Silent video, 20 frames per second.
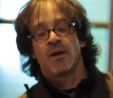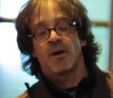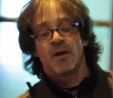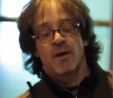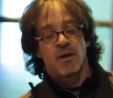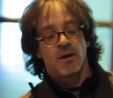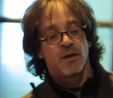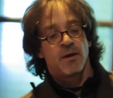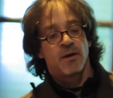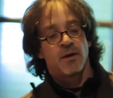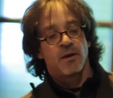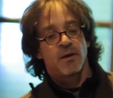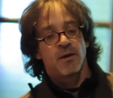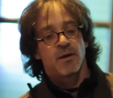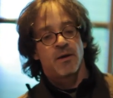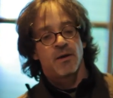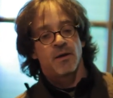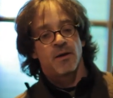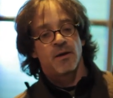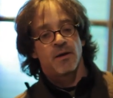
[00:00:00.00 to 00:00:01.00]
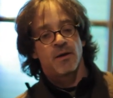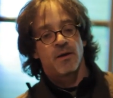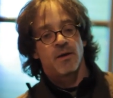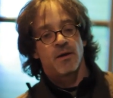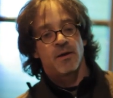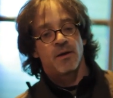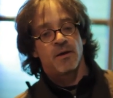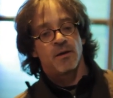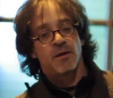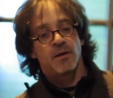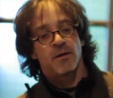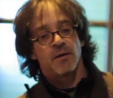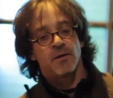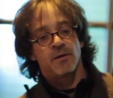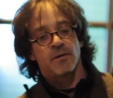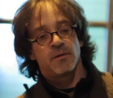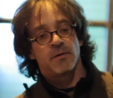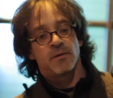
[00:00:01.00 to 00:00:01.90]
[no speech]